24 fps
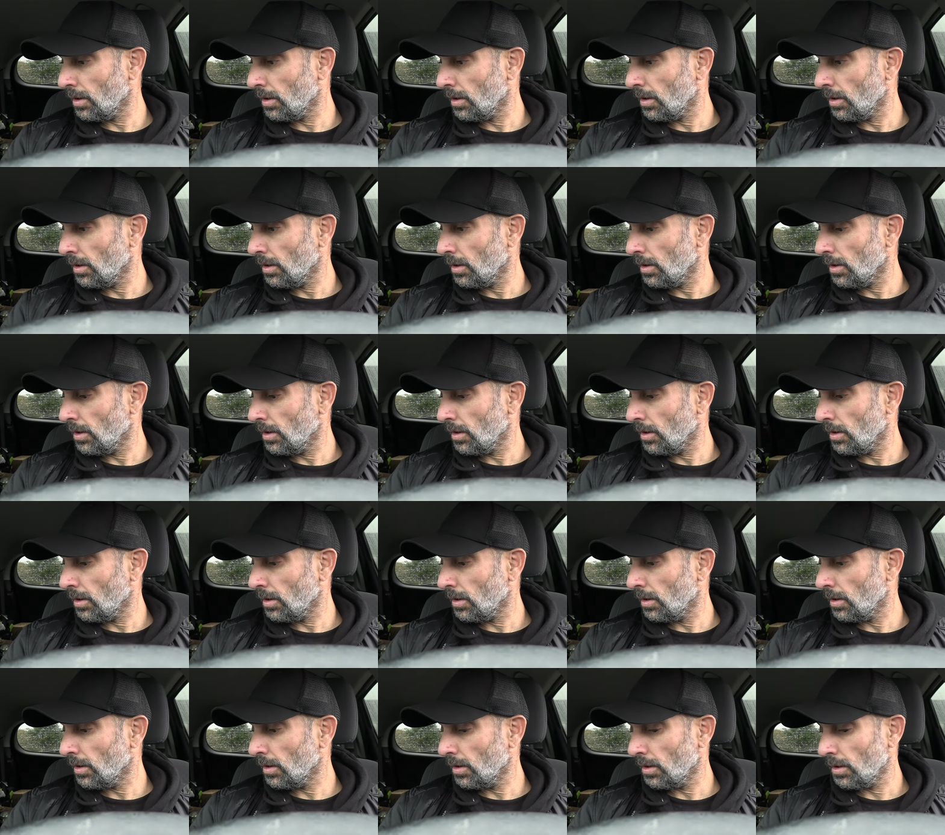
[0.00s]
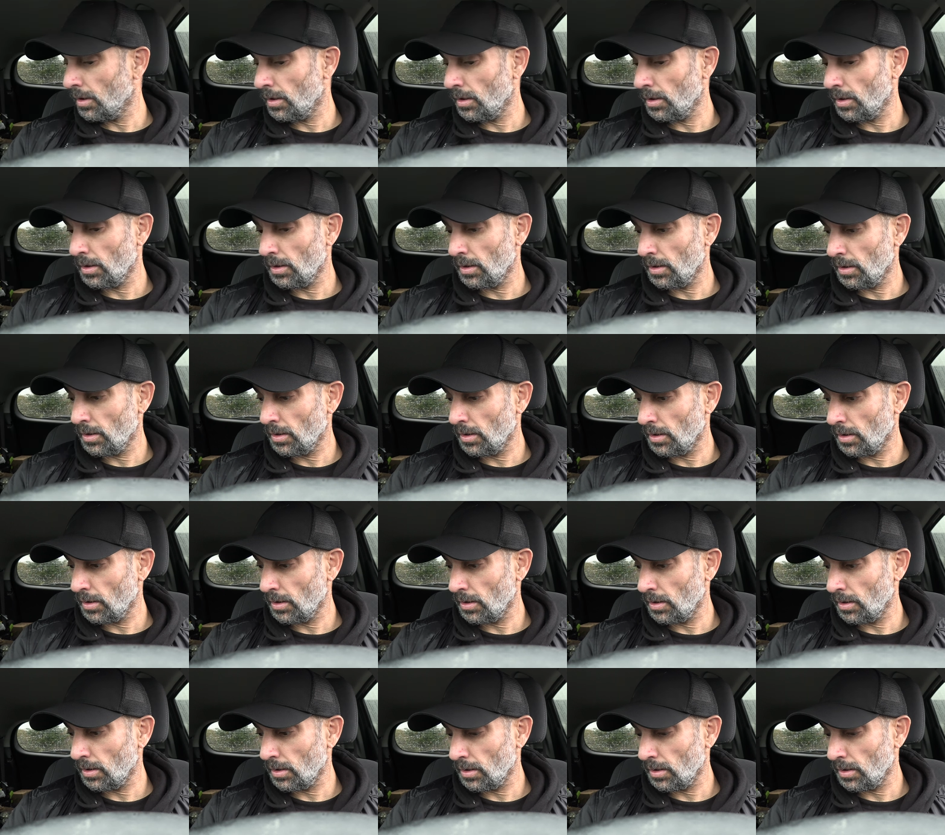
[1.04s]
(no one is talking)